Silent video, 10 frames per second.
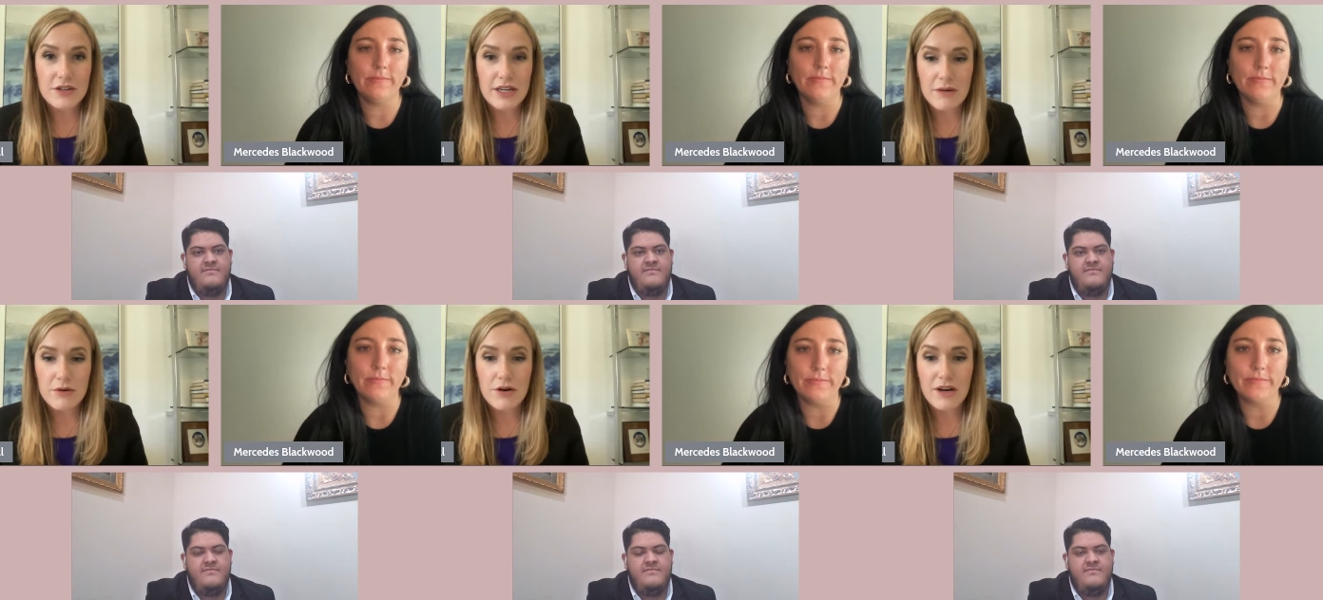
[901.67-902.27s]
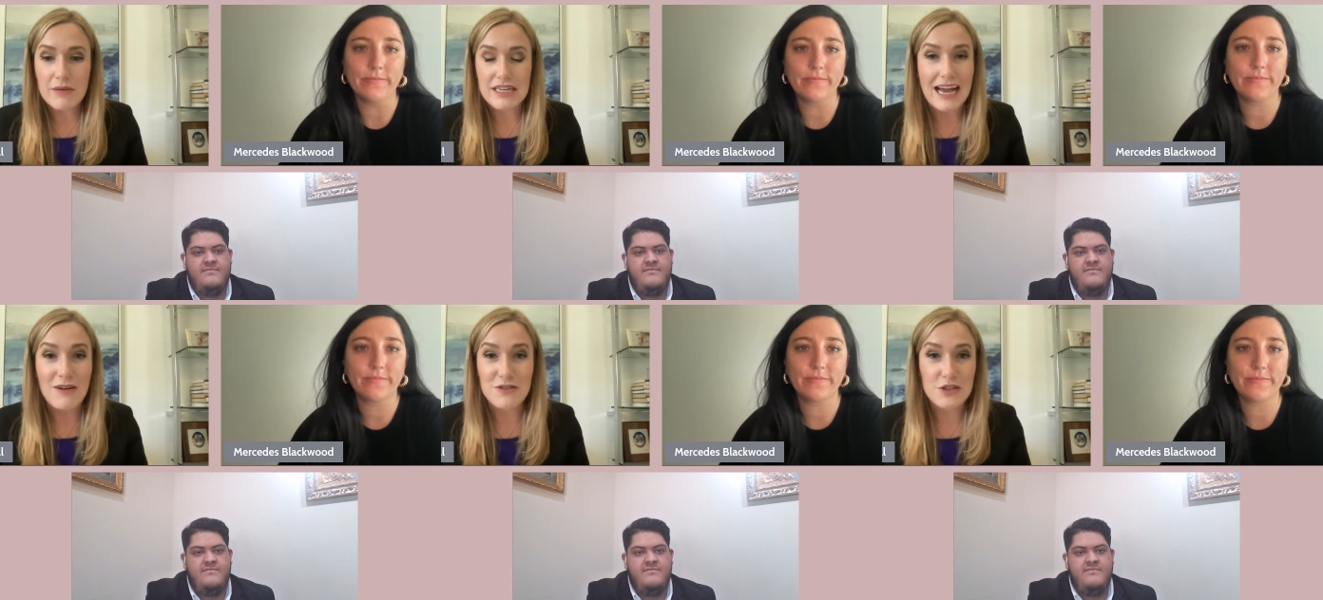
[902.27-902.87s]
Speaker 1: during our program and
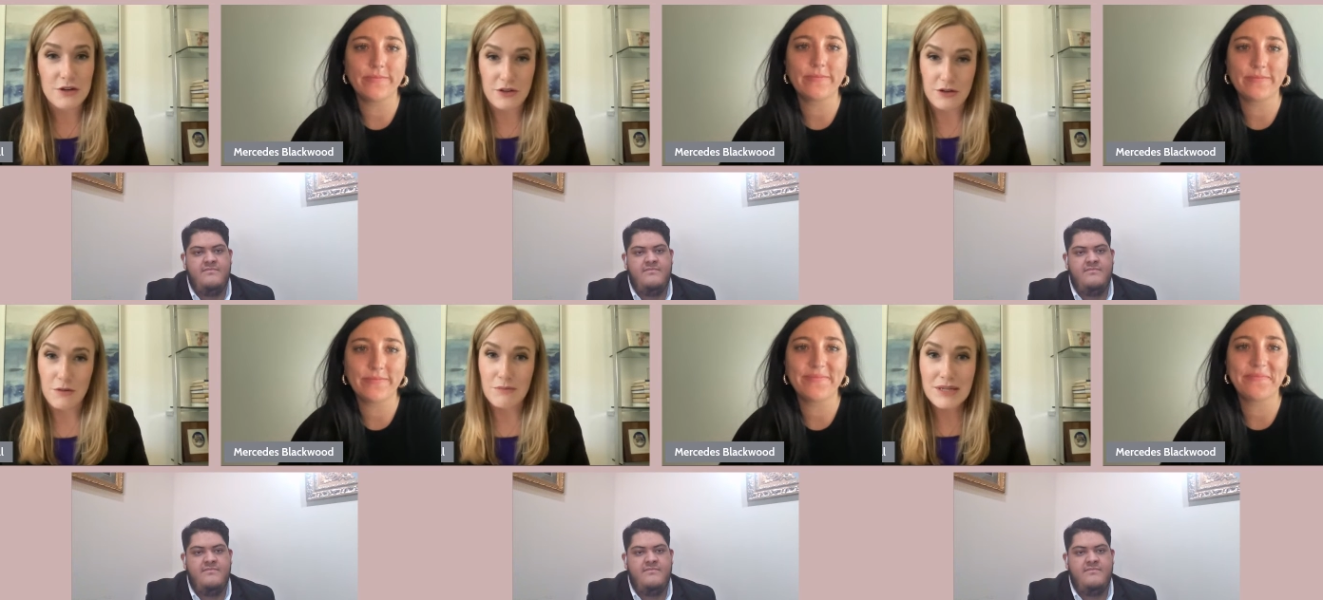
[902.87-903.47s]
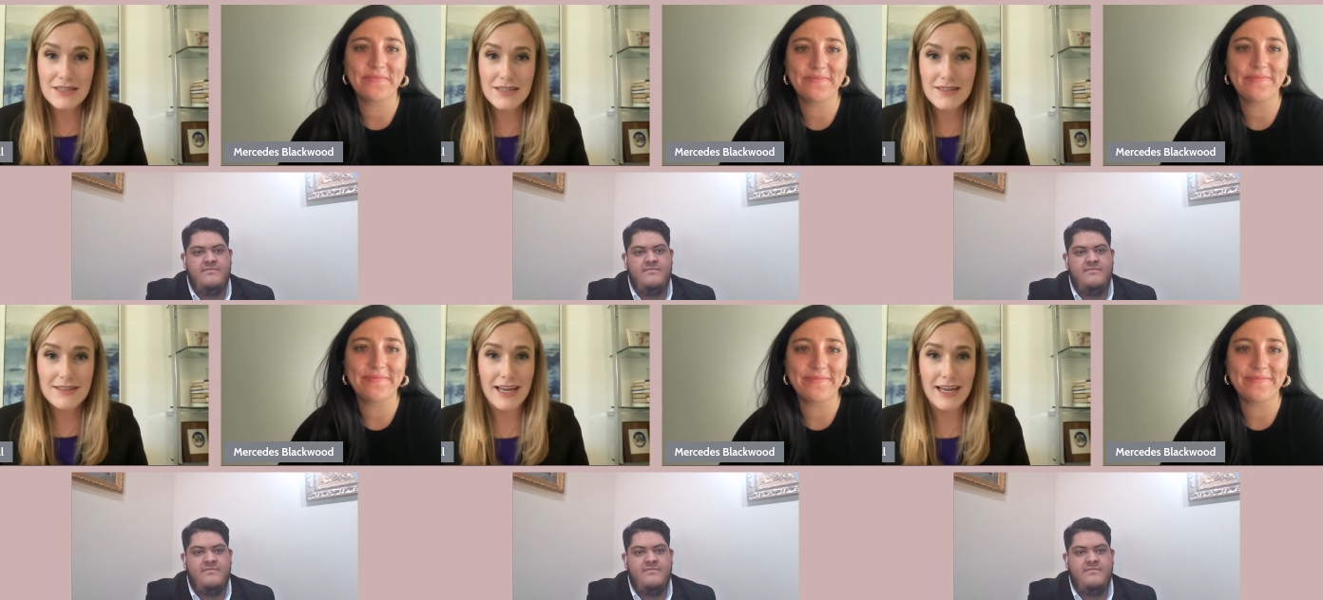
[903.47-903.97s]
now have started their own business.